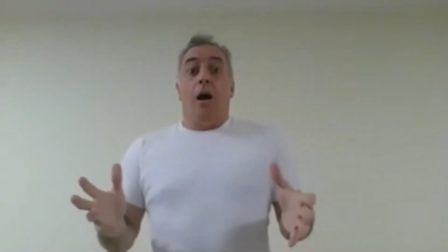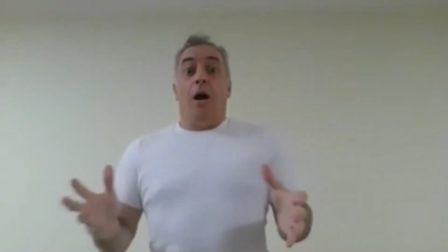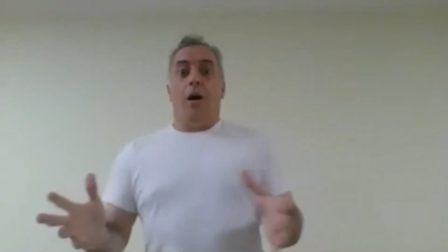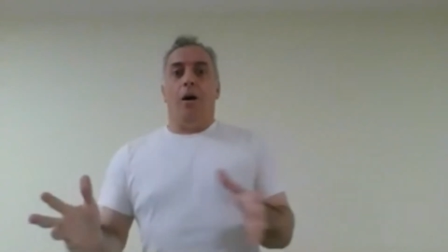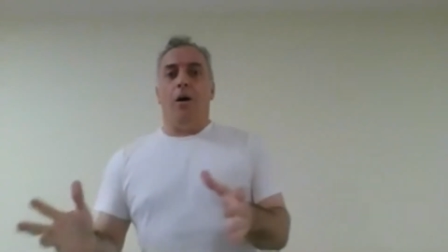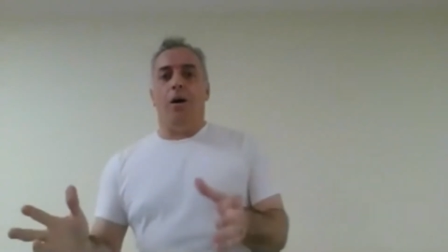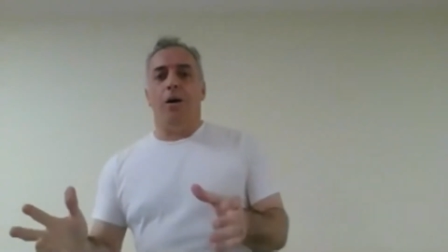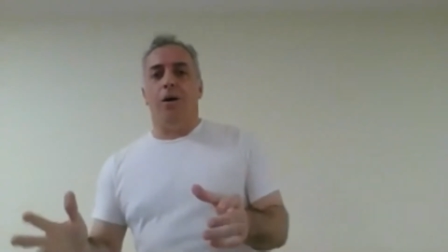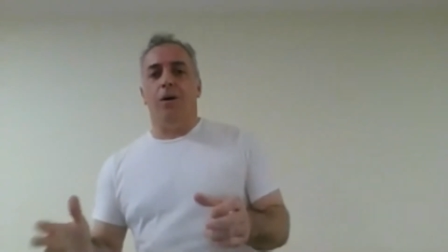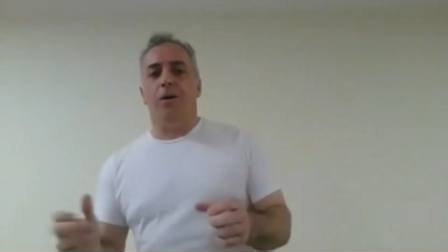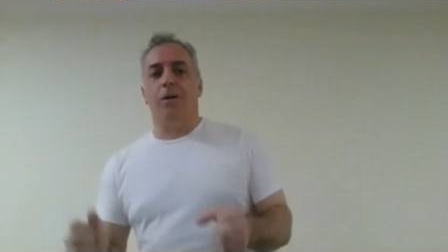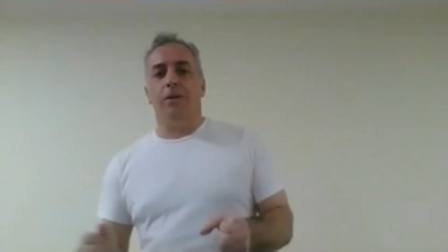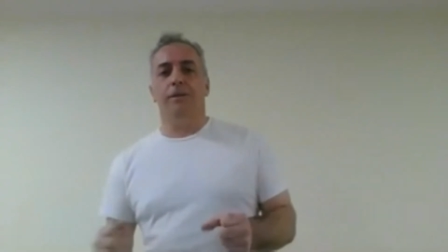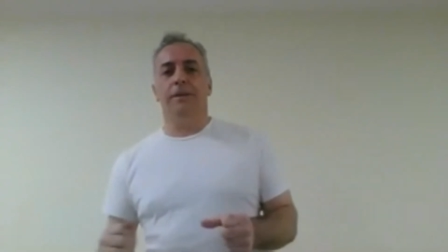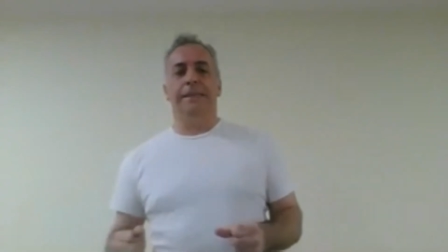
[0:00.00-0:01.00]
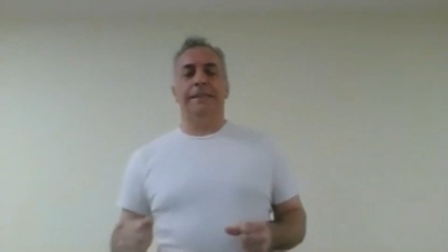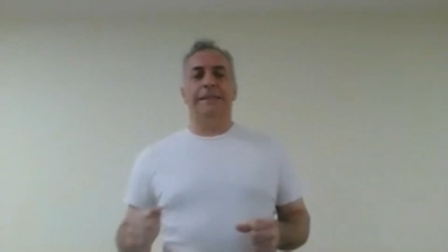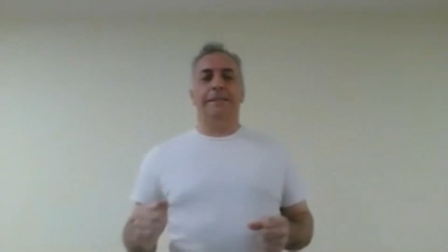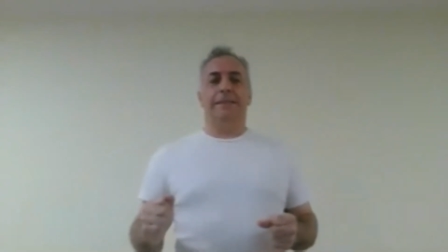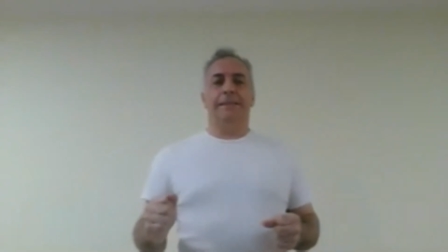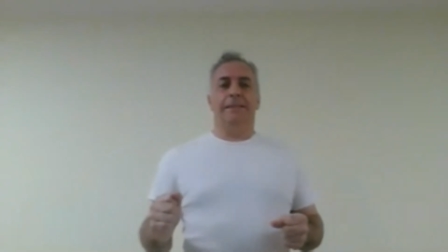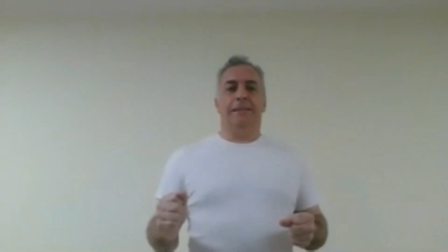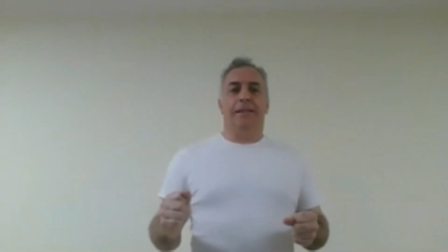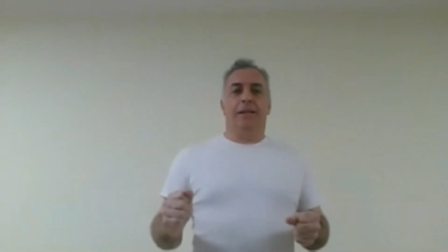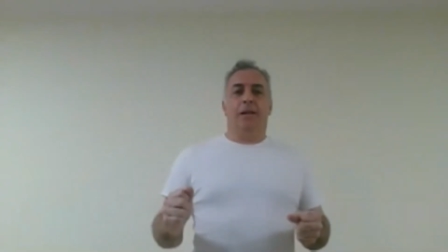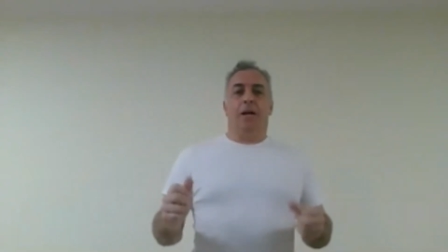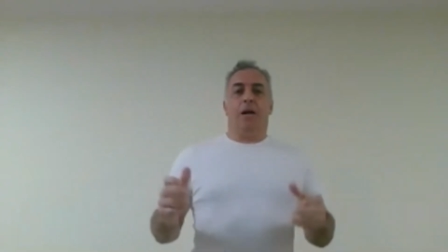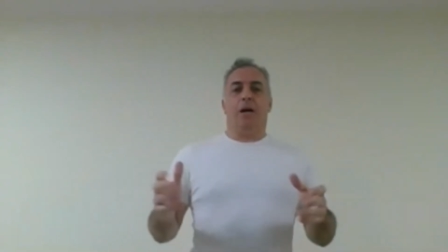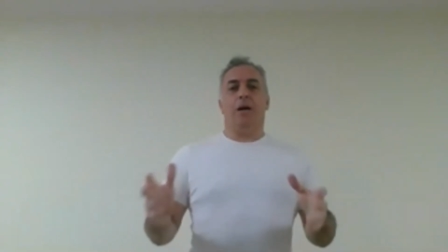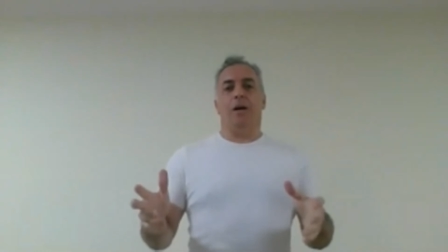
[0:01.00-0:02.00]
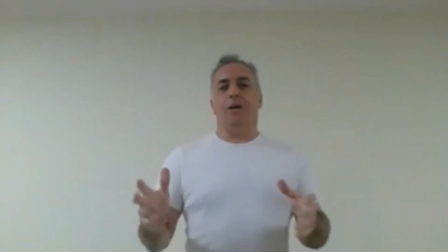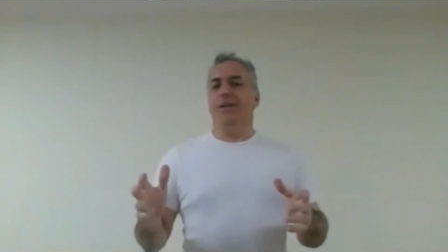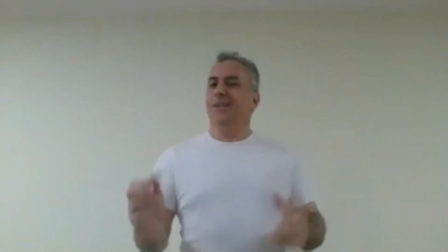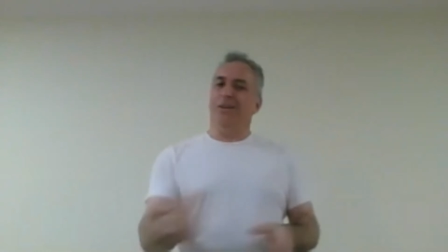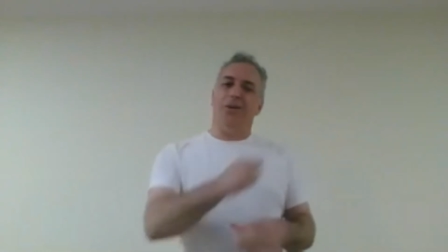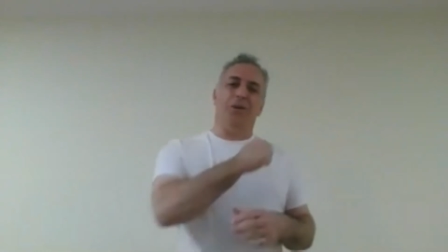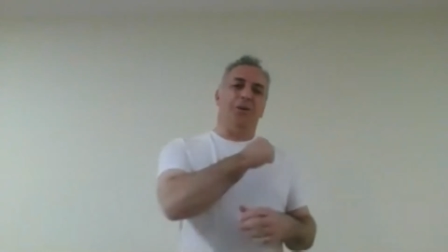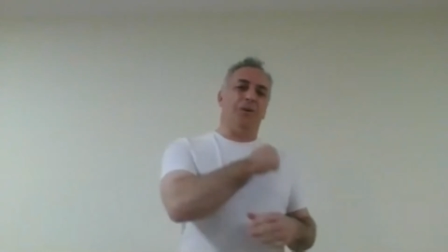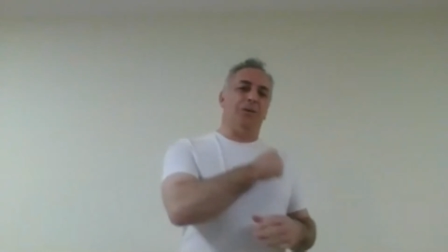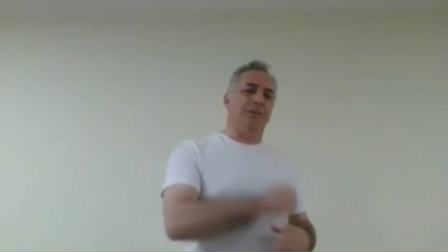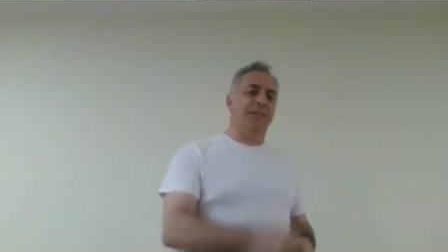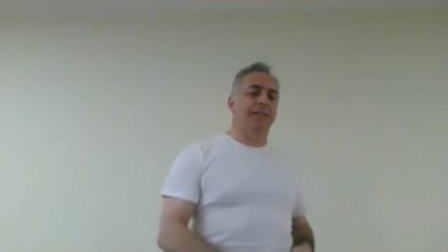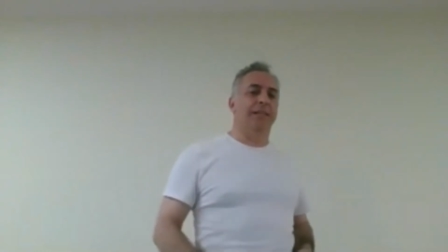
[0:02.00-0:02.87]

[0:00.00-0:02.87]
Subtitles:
oh, oh, no,